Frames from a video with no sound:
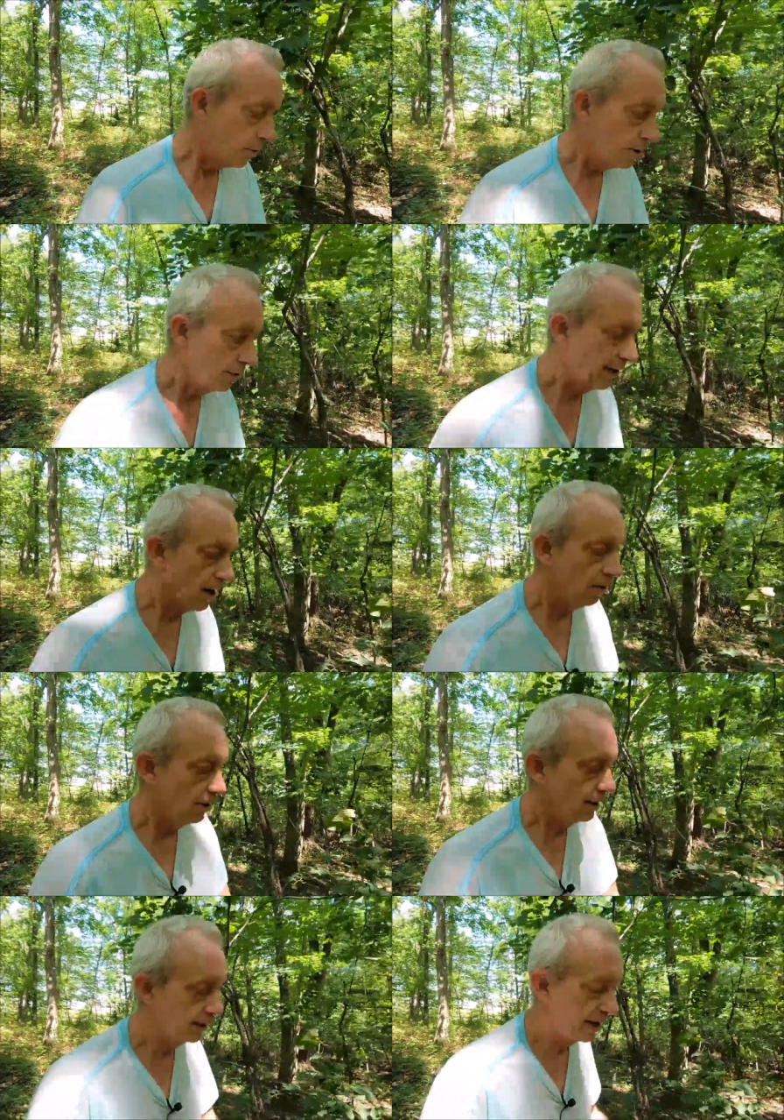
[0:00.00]
always left
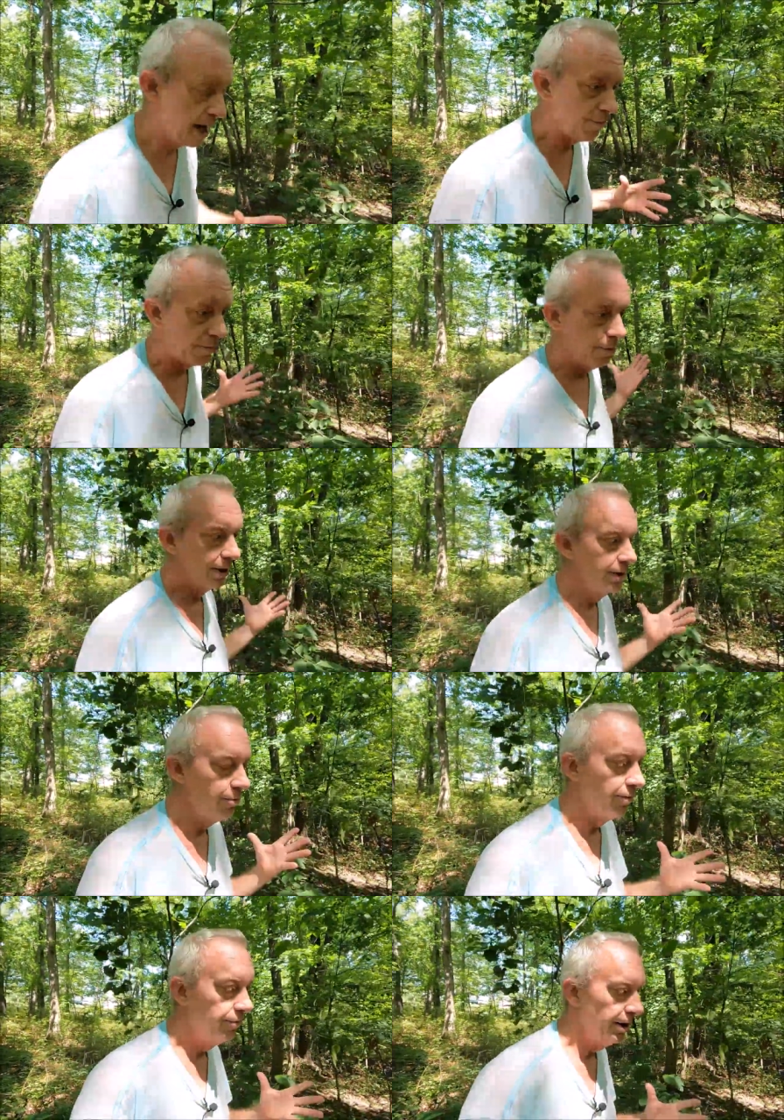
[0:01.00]
Carolyn at the camper when I
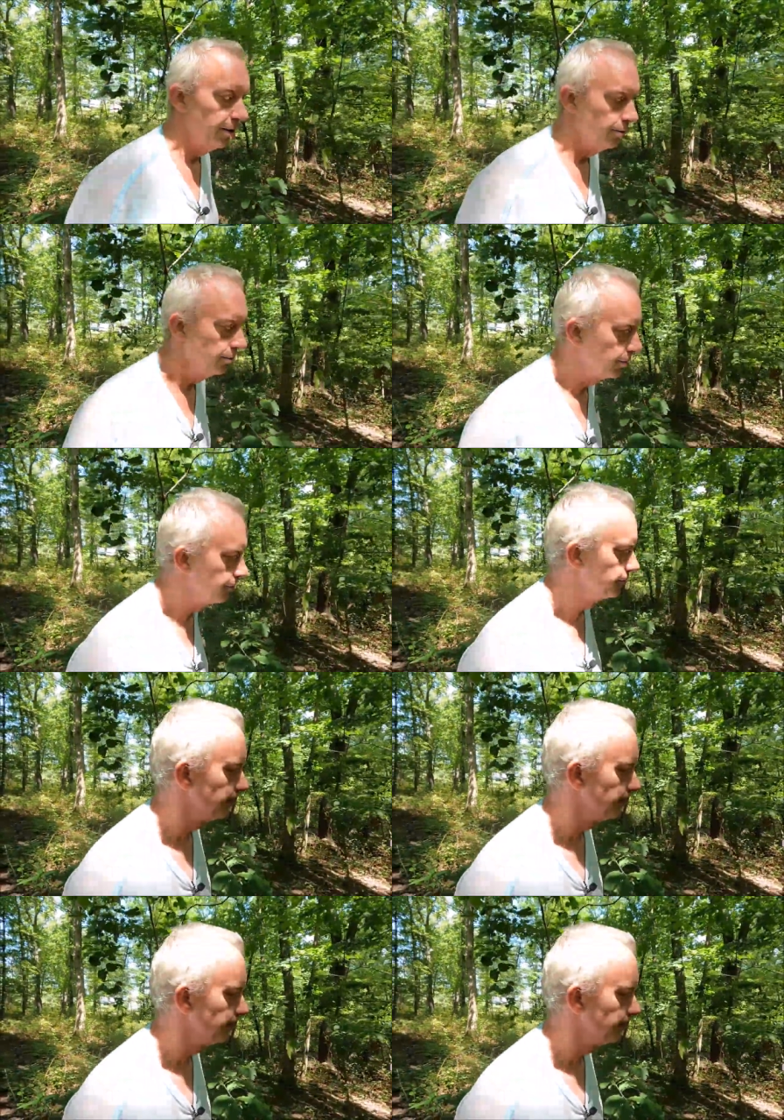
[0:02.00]
did my videos